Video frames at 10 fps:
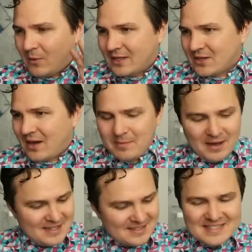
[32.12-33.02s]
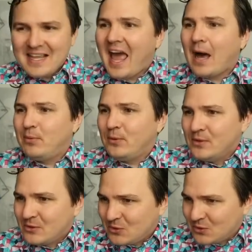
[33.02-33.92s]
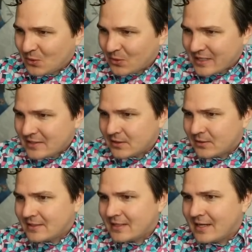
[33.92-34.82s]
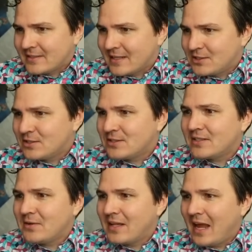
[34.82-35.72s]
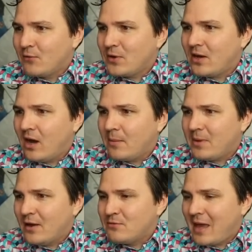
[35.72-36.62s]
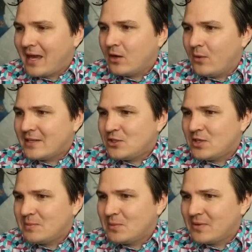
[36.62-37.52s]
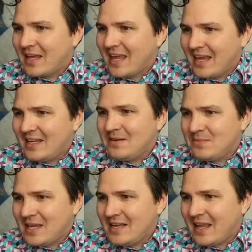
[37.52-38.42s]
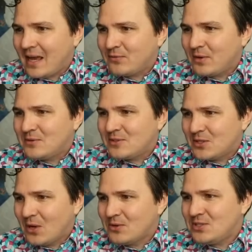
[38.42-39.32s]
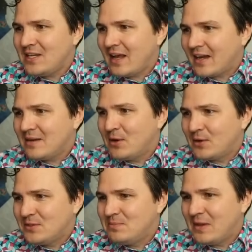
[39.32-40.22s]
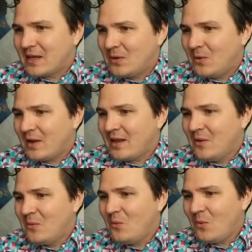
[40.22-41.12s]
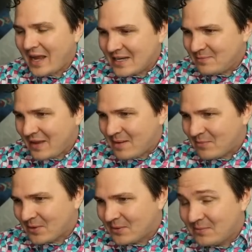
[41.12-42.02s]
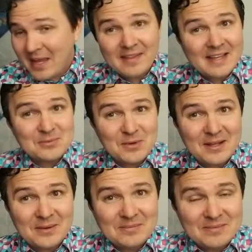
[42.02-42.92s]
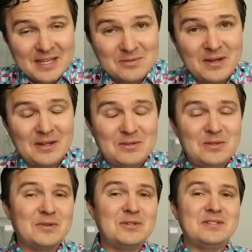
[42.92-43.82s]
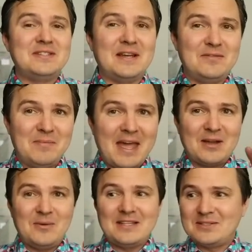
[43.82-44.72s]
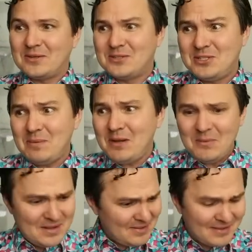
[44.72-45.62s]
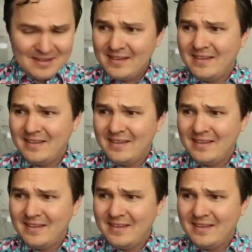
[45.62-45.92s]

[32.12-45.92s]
I want to talk about is this Apple story. So this guy said, I just discovered that every copy of macOS ships with a hidden PDF of Satoshi Nakamoto's Bitcoin white paper. Yeah, that's real. That's real. New versions of the macOS are shipping with